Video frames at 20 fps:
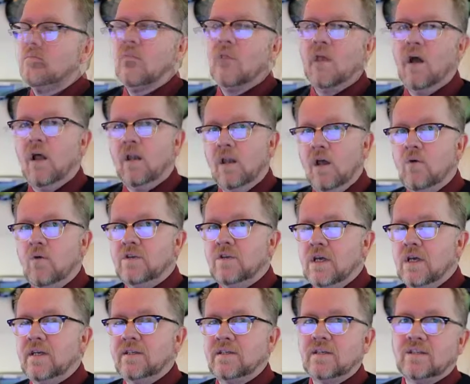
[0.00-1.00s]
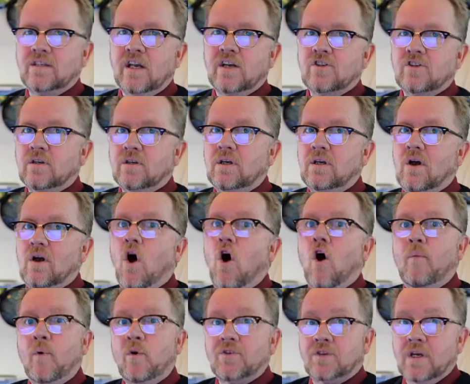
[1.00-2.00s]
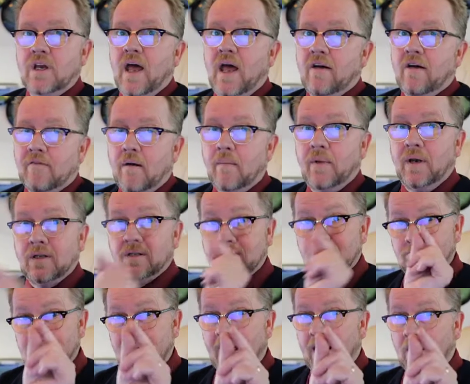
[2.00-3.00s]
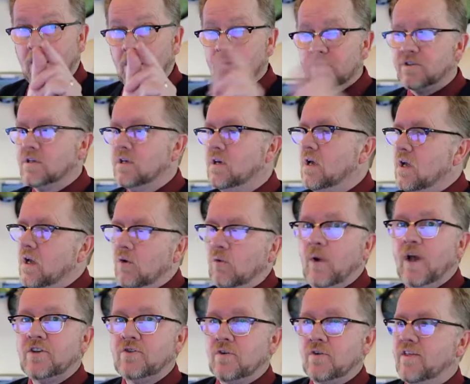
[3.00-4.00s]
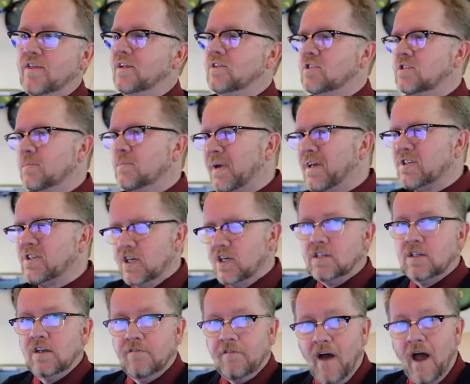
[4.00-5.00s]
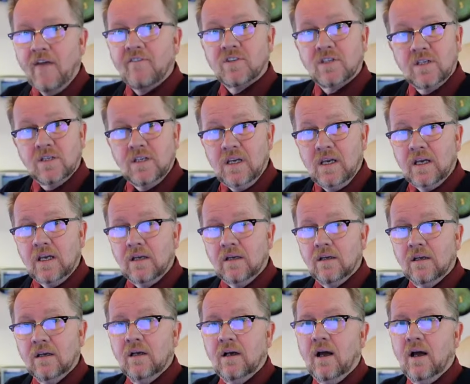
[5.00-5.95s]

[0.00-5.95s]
A low D is essentially almost an F. I mean, it's that close, razor thin. But a 65 is a D.